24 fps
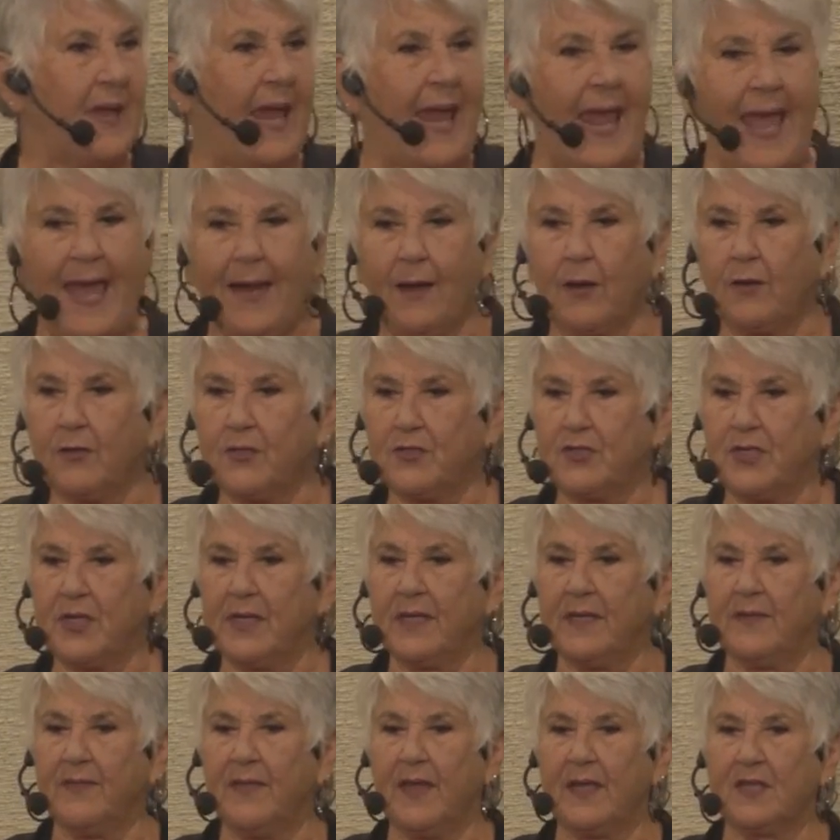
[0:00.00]

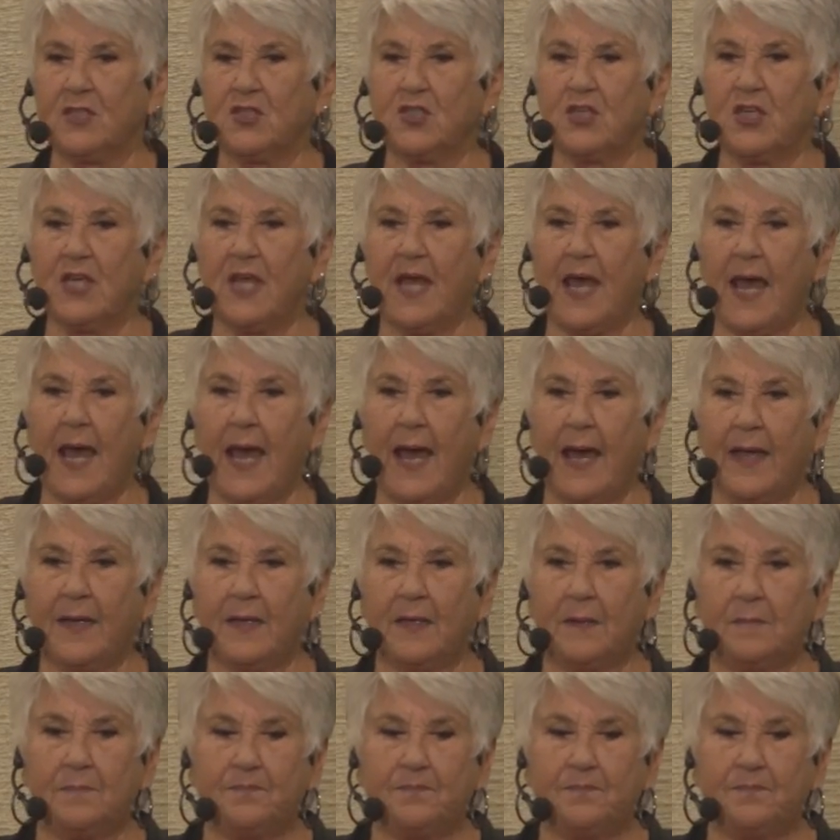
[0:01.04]
energy that she had.